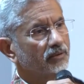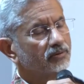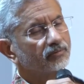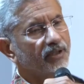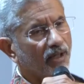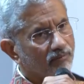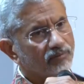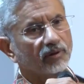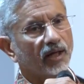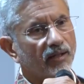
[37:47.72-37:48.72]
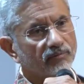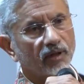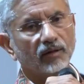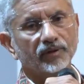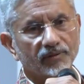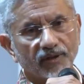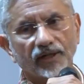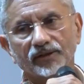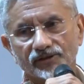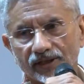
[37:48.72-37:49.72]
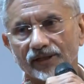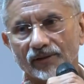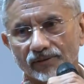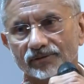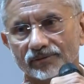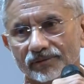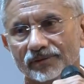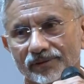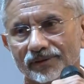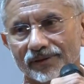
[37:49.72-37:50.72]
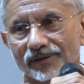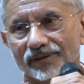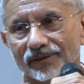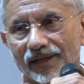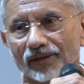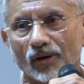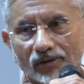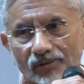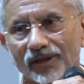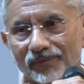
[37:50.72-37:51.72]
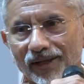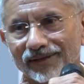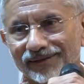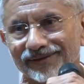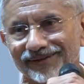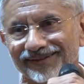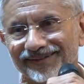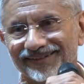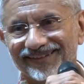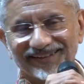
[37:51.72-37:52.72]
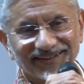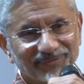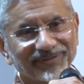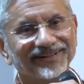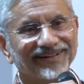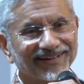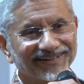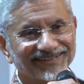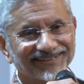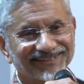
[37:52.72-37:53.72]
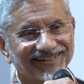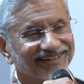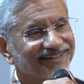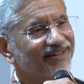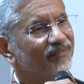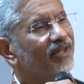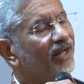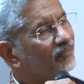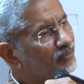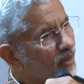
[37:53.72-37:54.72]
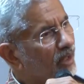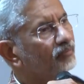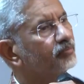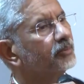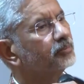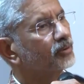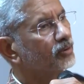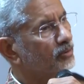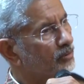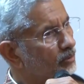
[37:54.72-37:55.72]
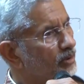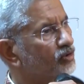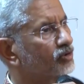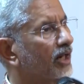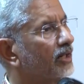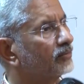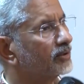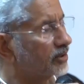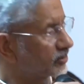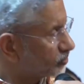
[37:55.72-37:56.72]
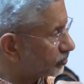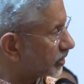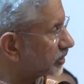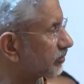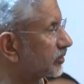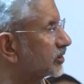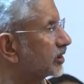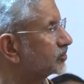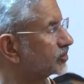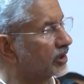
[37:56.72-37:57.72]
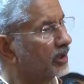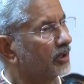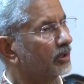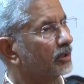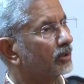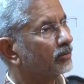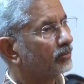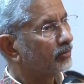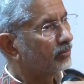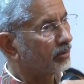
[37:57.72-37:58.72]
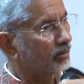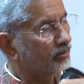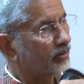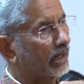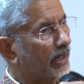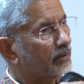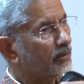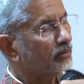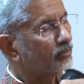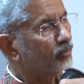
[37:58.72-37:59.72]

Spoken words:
So we have to have our Vanar Sena also. And not only one, in different directions. We have to have people who will stand with us, work with us, and